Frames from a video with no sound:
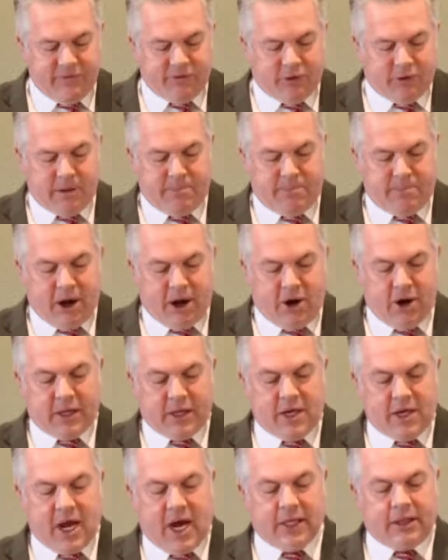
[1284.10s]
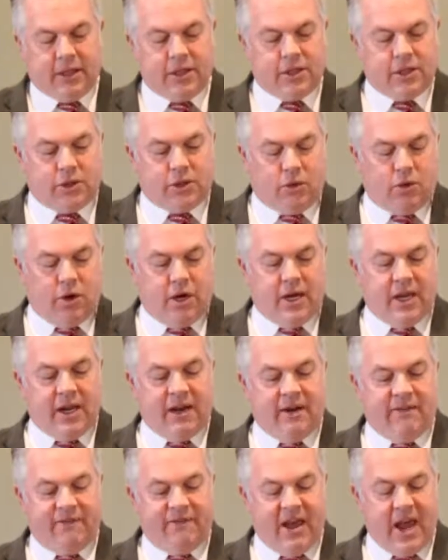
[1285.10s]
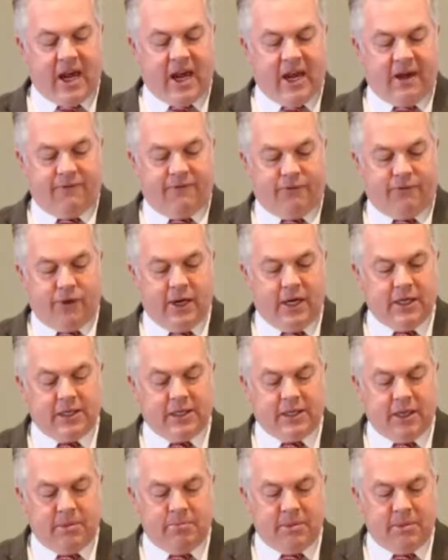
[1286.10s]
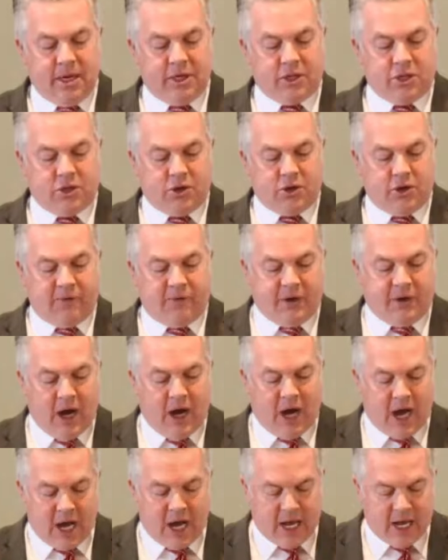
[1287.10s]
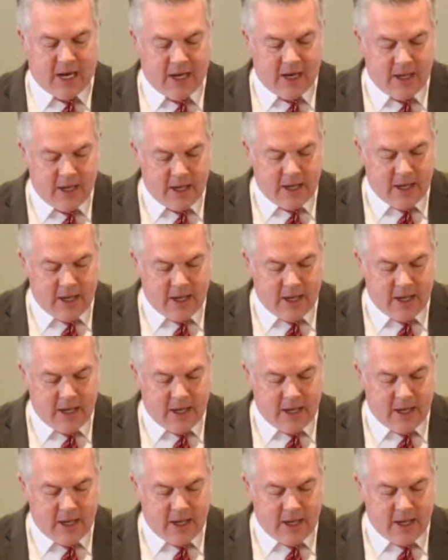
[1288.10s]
For he beareth not the sword in vain, for he is the minister of God,